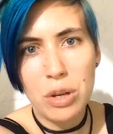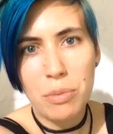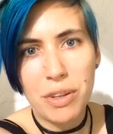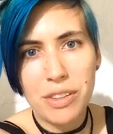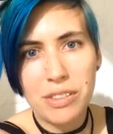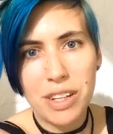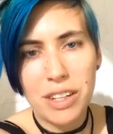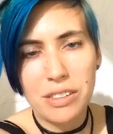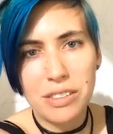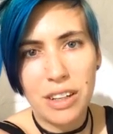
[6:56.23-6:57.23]
But in this
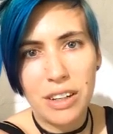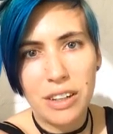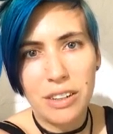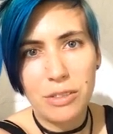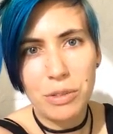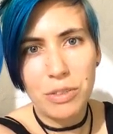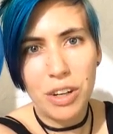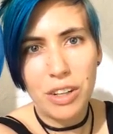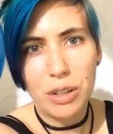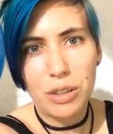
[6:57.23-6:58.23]
case, uh, we've
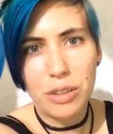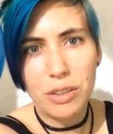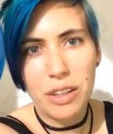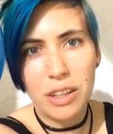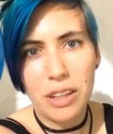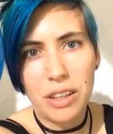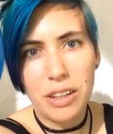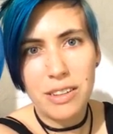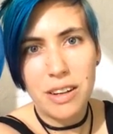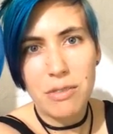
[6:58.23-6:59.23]
got
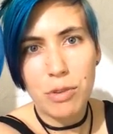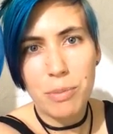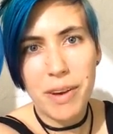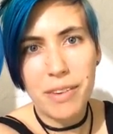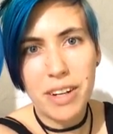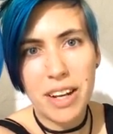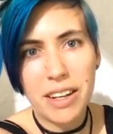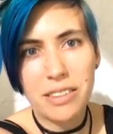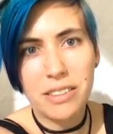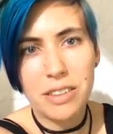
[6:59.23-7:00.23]
a 9 volt battery
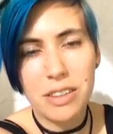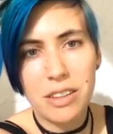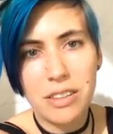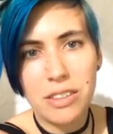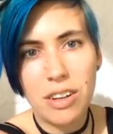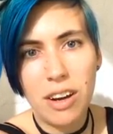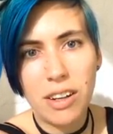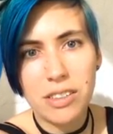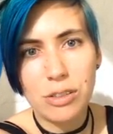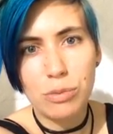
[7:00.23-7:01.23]
and the
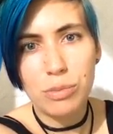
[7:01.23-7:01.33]
dot is